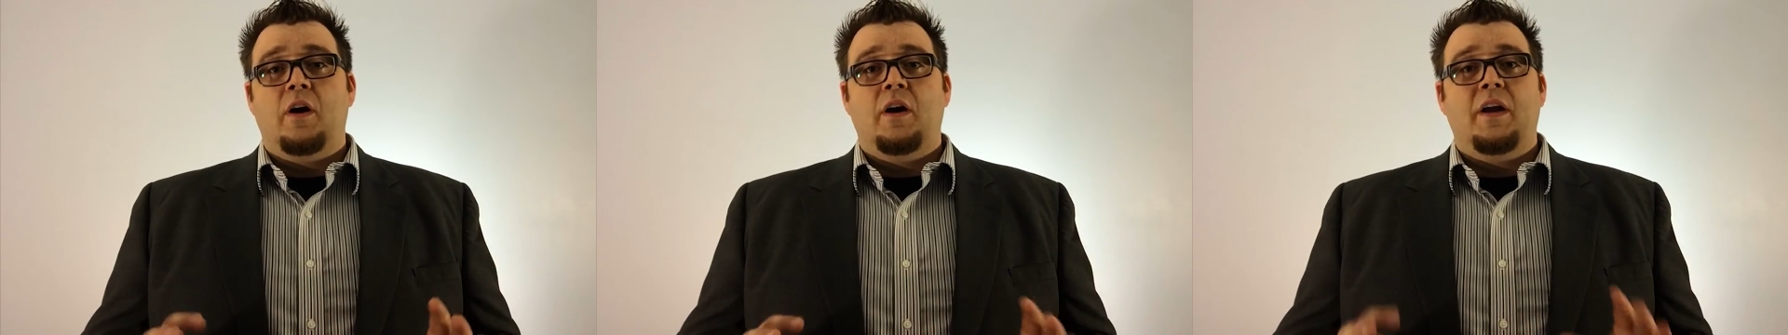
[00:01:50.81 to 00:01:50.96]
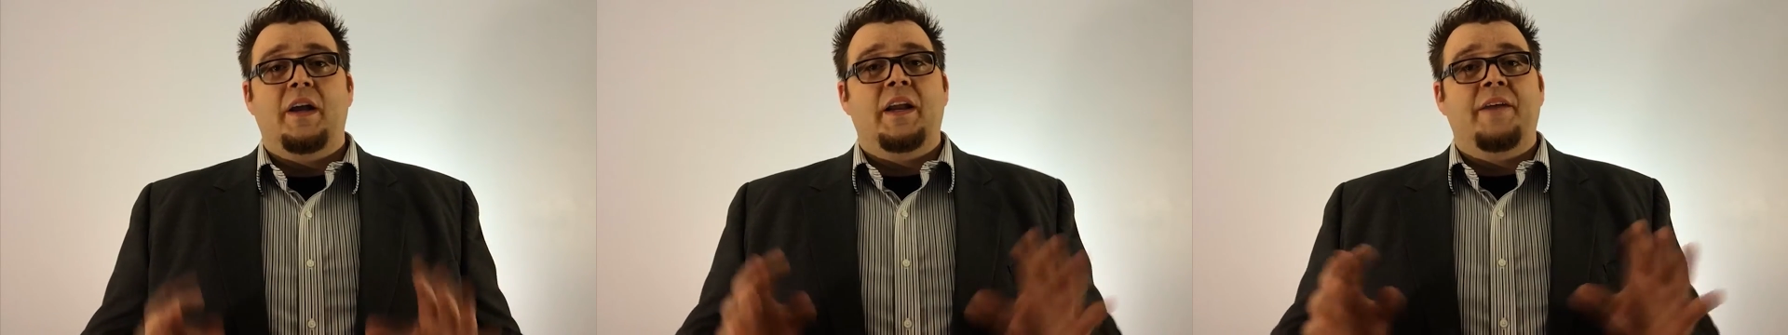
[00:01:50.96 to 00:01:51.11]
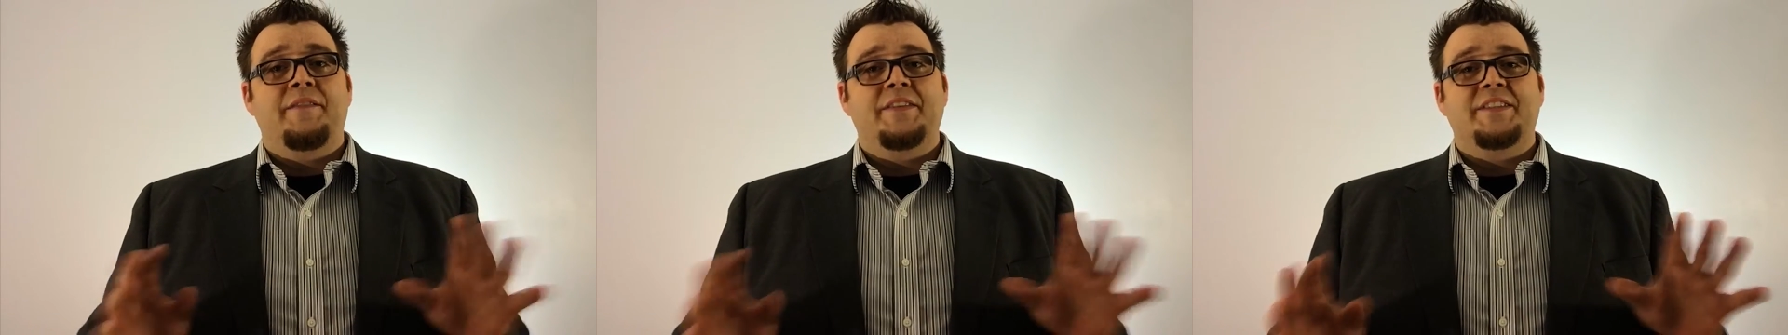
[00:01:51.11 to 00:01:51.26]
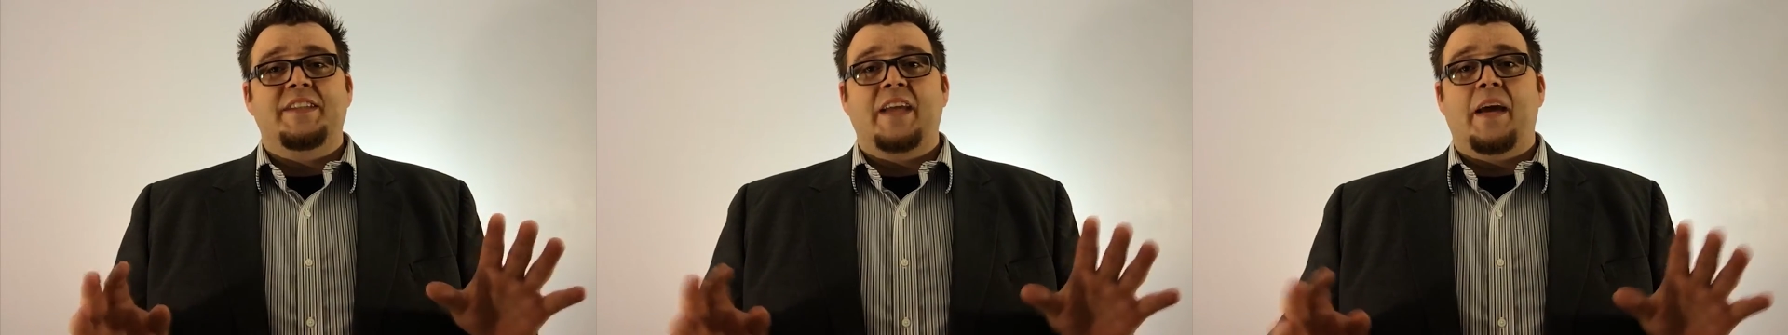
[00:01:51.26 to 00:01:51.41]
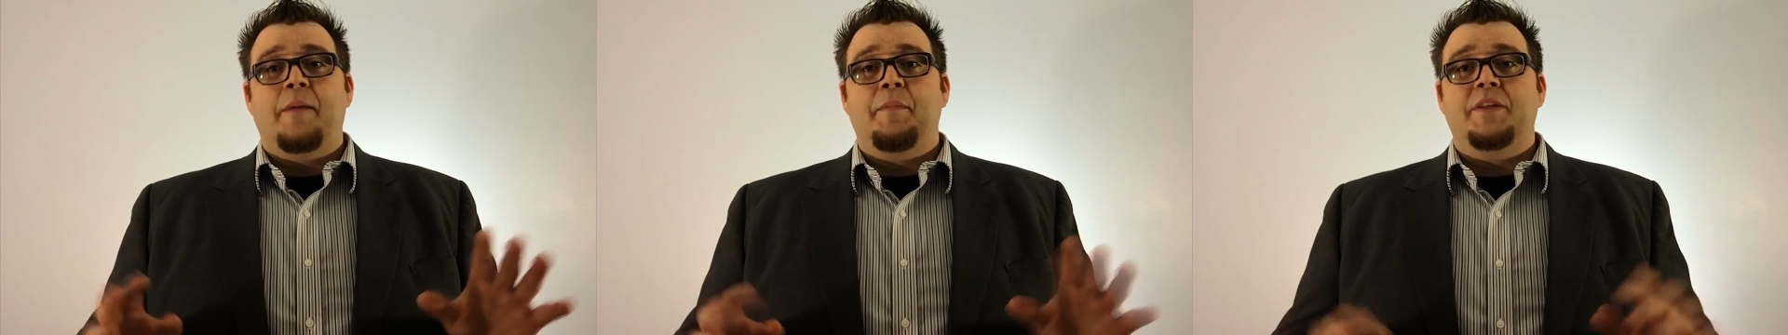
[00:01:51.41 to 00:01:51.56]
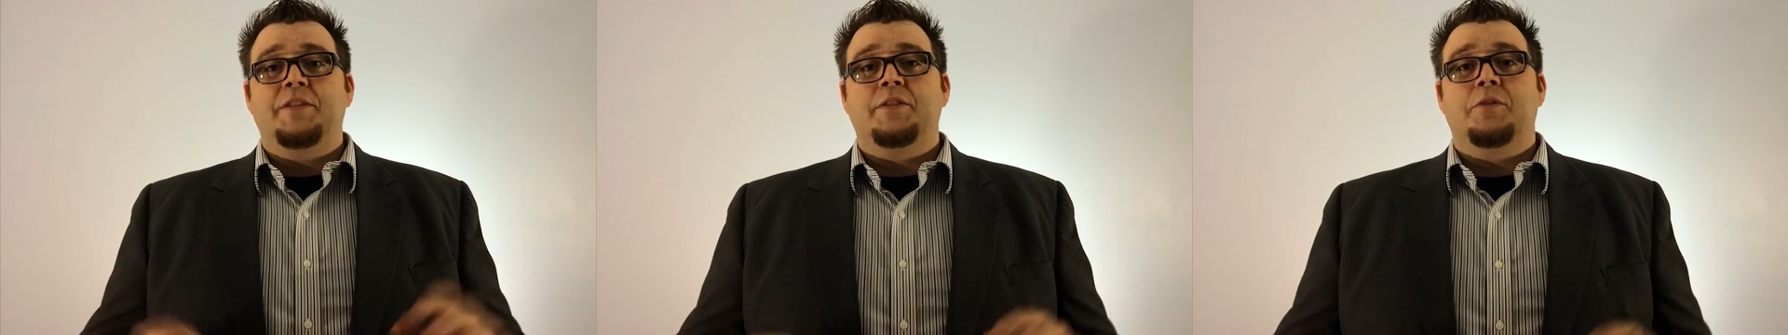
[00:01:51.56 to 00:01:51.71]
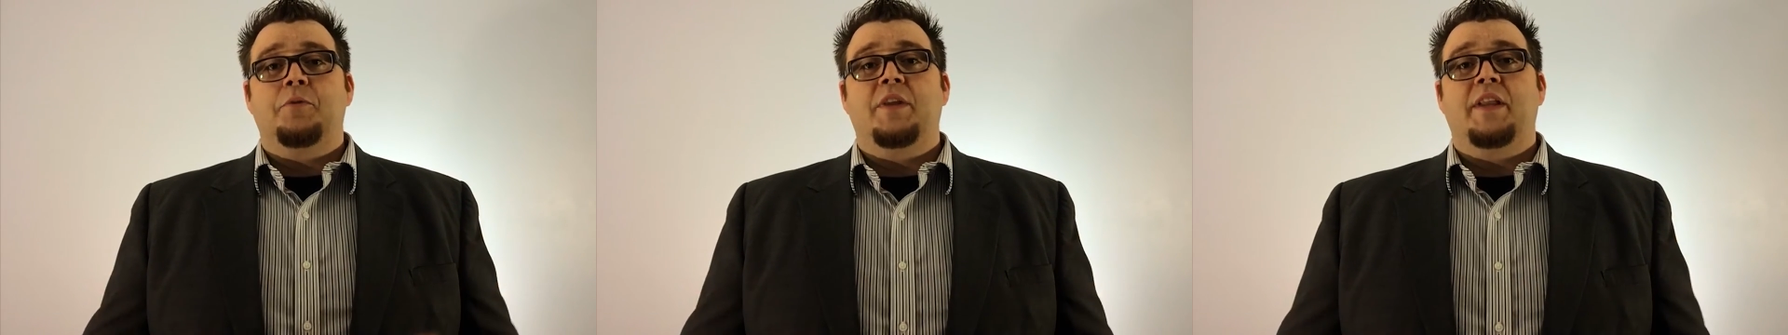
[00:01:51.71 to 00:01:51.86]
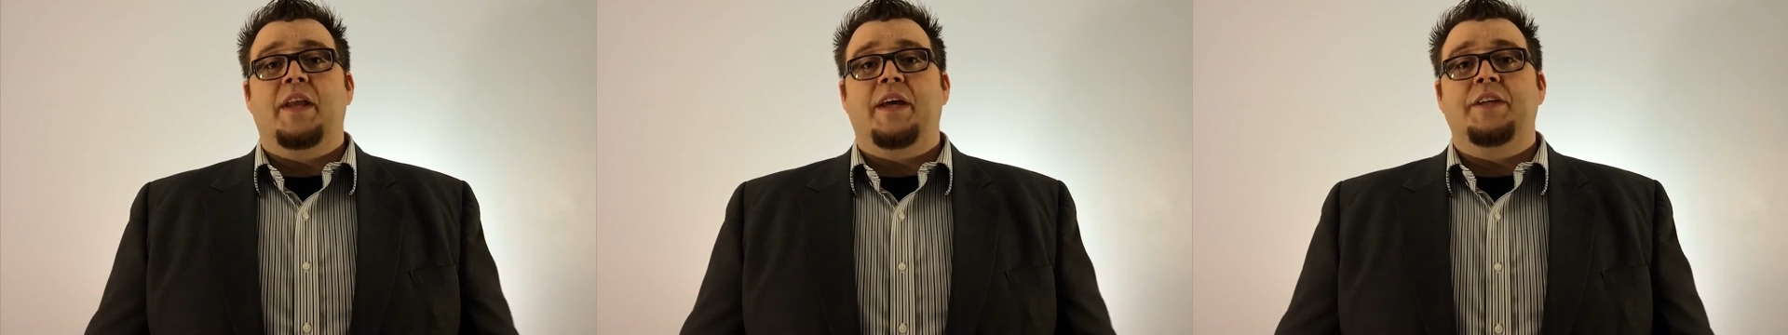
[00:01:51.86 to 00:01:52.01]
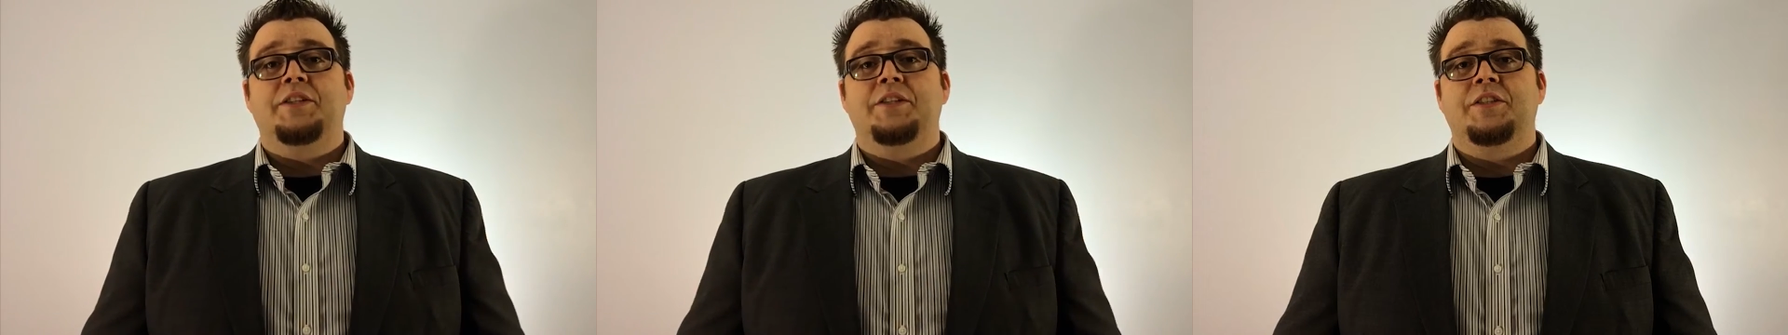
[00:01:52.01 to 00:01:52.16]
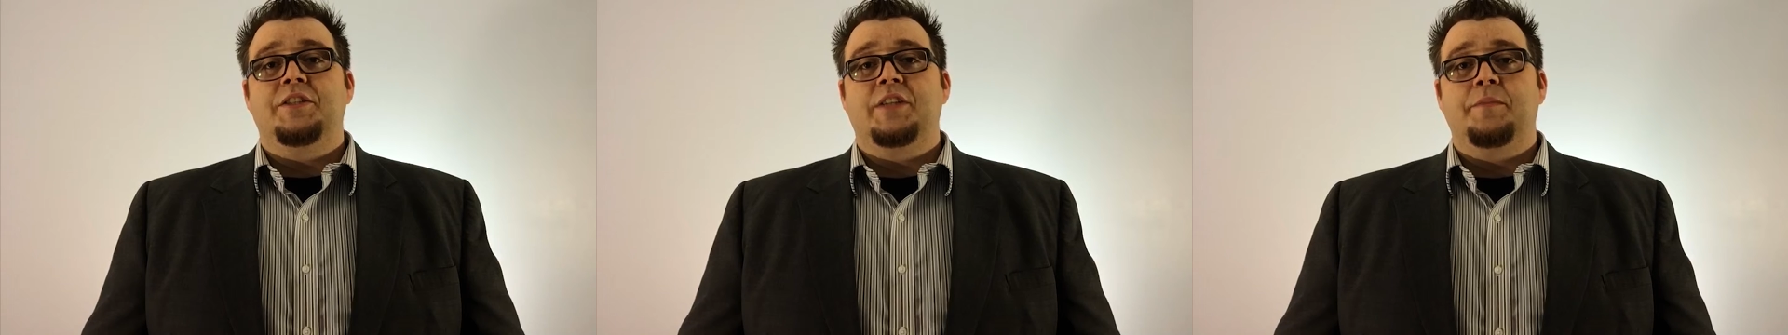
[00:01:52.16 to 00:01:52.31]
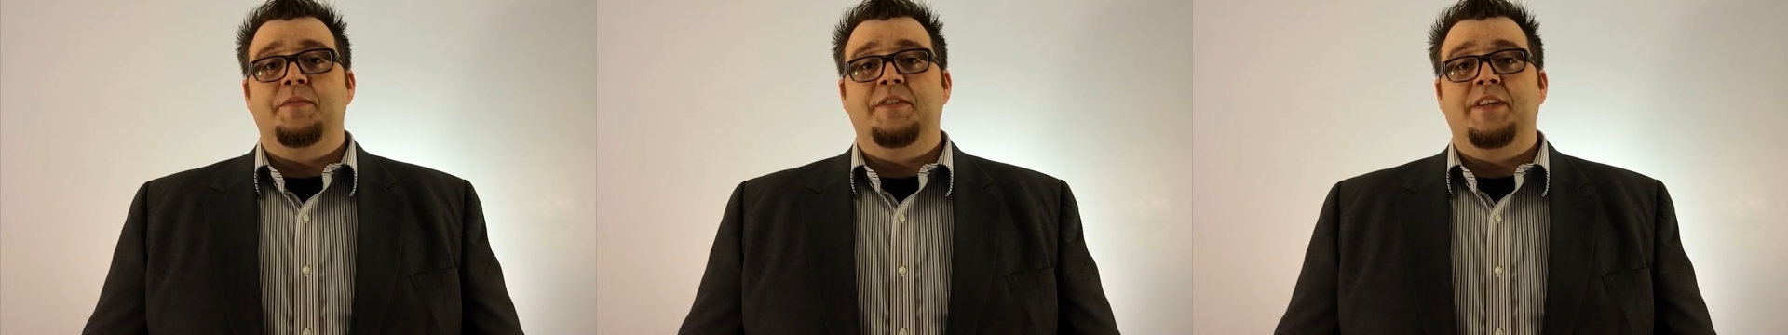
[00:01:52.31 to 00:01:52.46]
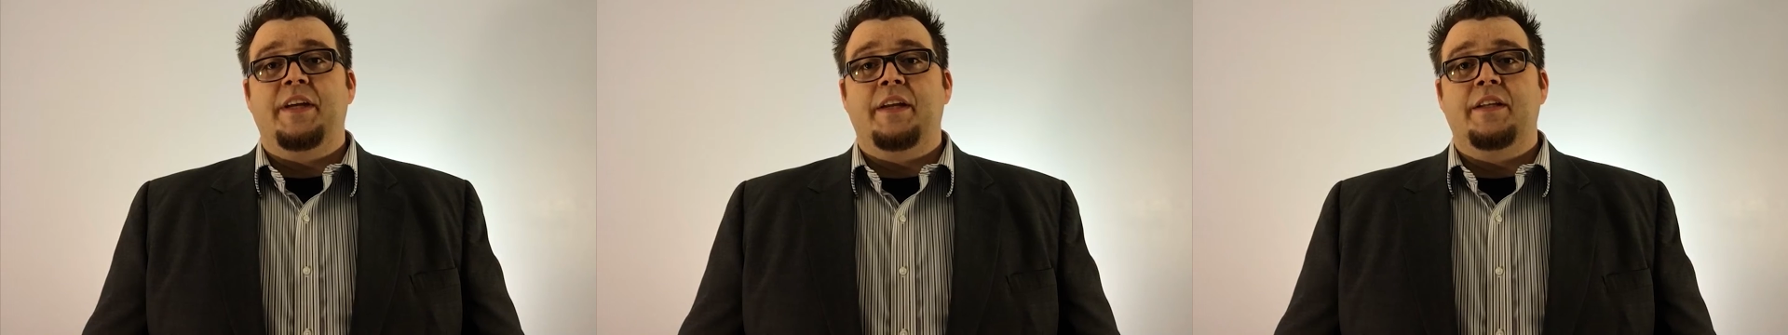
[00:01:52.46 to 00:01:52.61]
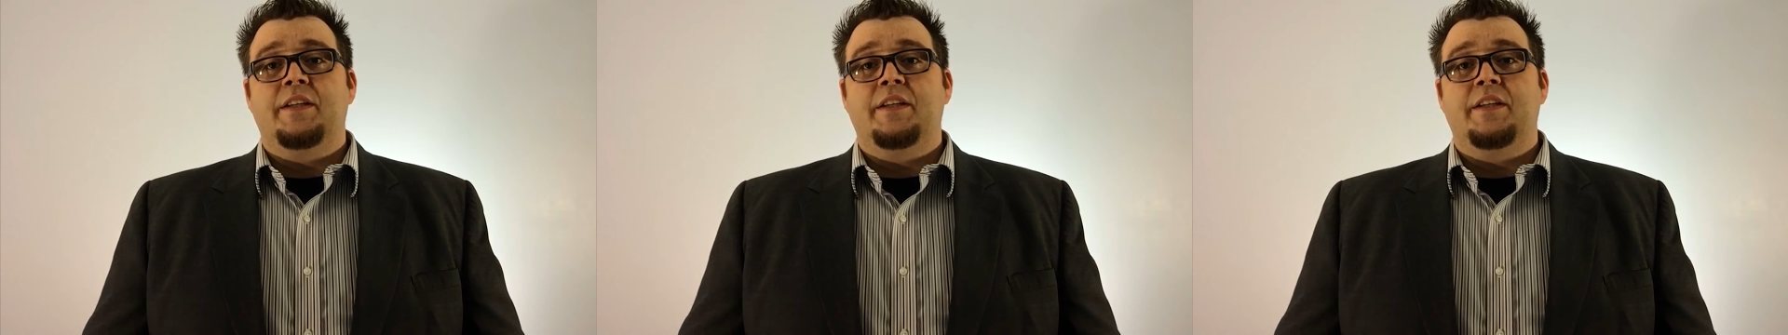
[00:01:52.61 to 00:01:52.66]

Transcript: and I've established the relationships needed